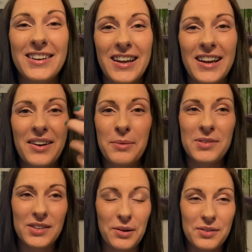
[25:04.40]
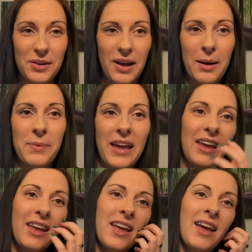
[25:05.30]
and I'm so
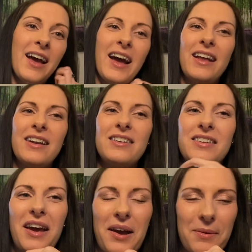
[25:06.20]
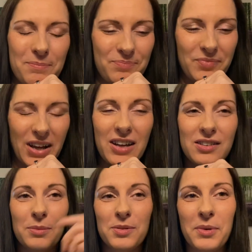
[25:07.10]
happy, and I can't
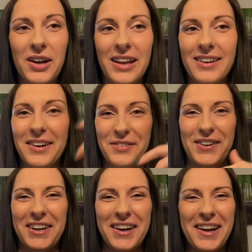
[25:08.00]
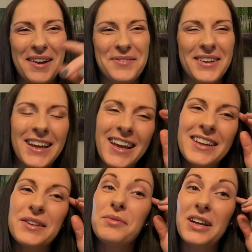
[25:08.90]
stop smiling half the time.
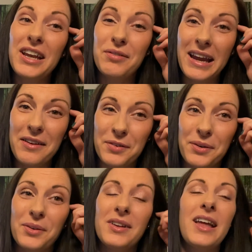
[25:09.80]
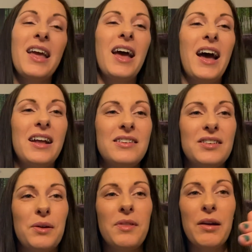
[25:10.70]
So I'm really grateful. And
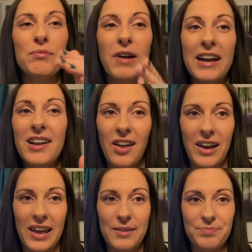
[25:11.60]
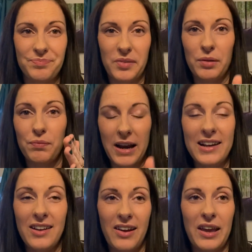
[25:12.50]
so that red light, the
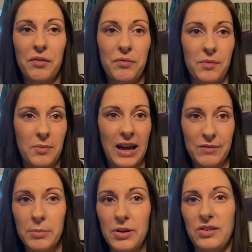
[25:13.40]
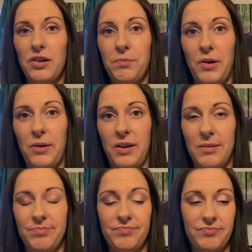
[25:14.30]
red light of having my tooth broken,